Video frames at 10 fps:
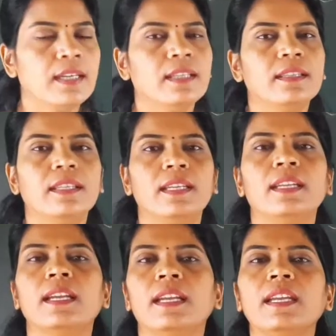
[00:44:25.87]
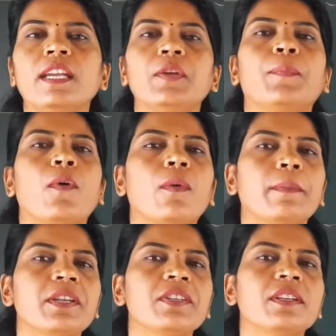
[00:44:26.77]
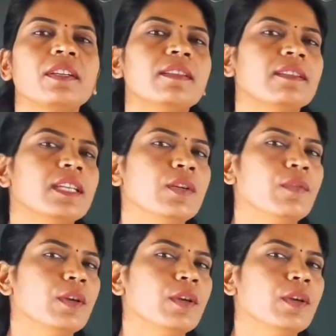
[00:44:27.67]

the information is given